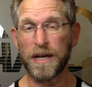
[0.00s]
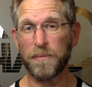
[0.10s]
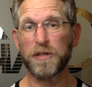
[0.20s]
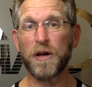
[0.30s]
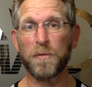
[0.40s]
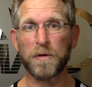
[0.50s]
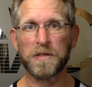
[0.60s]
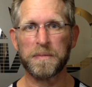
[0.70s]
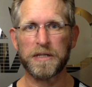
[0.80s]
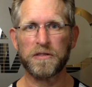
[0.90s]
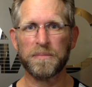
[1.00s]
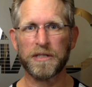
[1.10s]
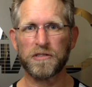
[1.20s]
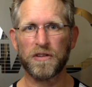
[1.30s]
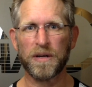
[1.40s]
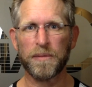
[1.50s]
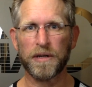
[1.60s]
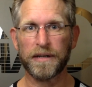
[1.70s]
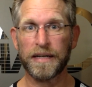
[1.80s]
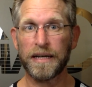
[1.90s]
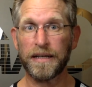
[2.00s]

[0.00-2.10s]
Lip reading: and we don't want to spend too much time on it.